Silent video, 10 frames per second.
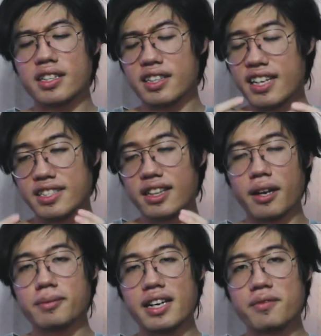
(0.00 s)
It takes a
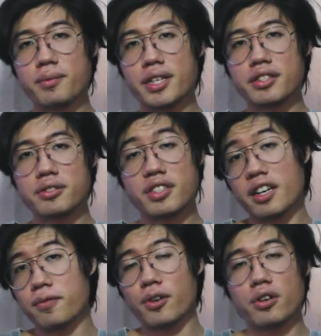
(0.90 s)
lot of time for me to
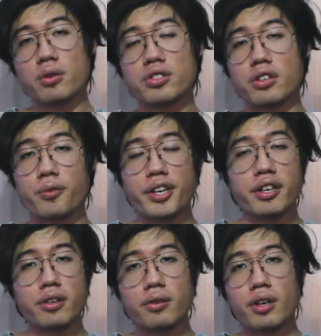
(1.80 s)
take photos or
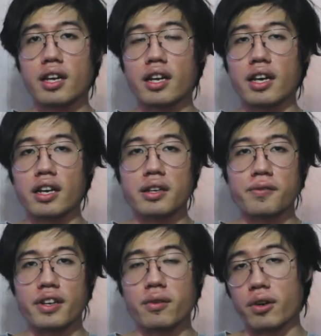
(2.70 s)
video, and
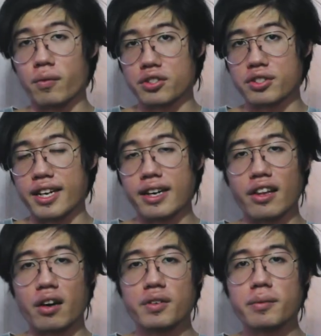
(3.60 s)
if anyone wants to tag
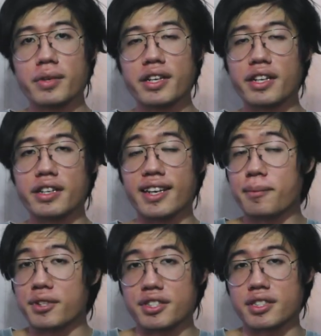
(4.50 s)
along with me, then
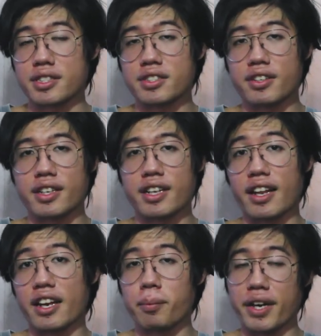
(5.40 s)
that person's gonna need a
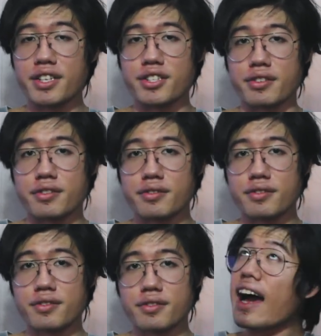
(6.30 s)
lot of patience.
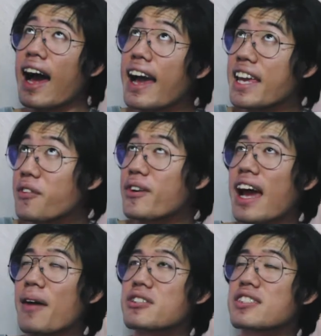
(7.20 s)
I even
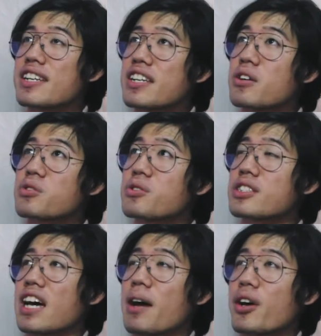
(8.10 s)
had to say no to the
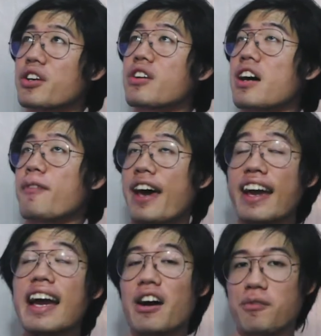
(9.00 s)
time I could have
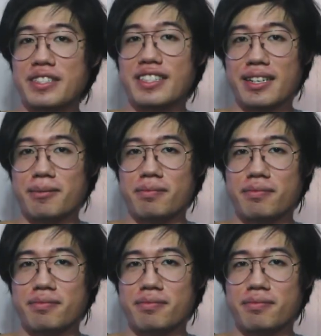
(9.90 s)
hang out with them.